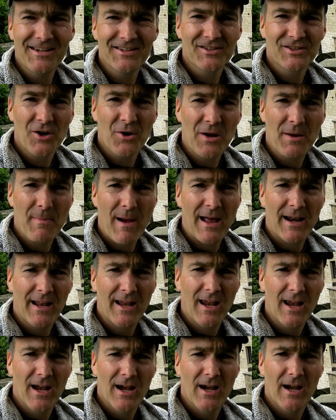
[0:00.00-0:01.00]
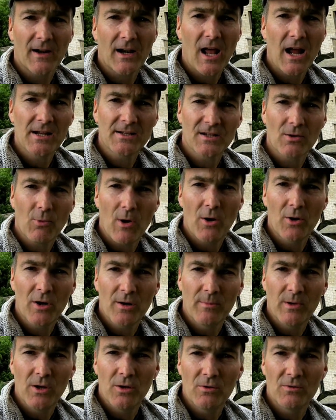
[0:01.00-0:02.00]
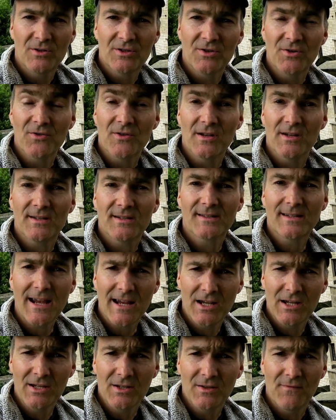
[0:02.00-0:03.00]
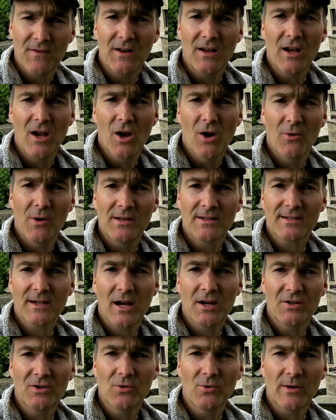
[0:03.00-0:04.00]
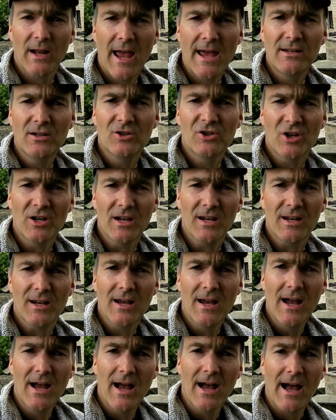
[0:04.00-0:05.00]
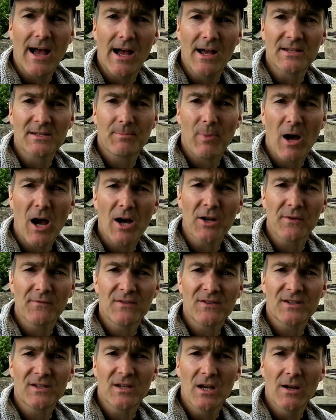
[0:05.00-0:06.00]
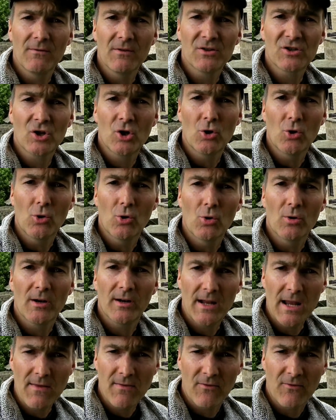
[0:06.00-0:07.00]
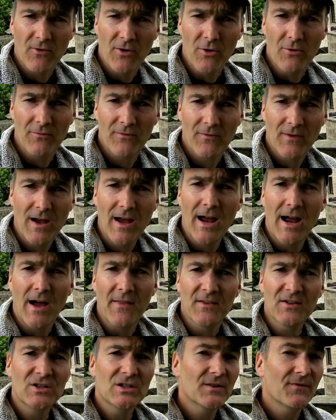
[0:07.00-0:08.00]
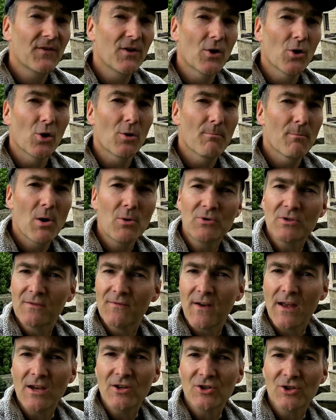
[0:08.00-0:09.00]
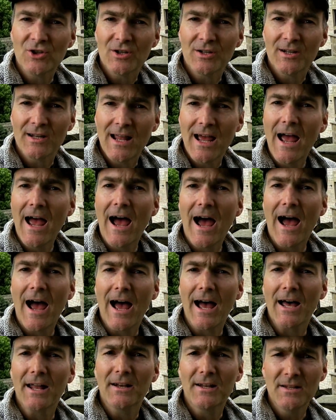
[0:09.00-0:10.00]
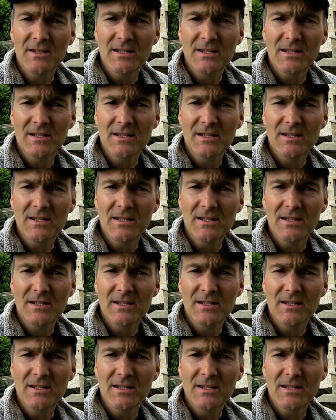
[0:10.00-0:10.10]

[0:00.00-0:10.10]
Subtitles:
it's Tony Mallett here. I'd like to welcome you to this second video entitled Energy as part of a series called Leaf Growth. And this is for your motivation and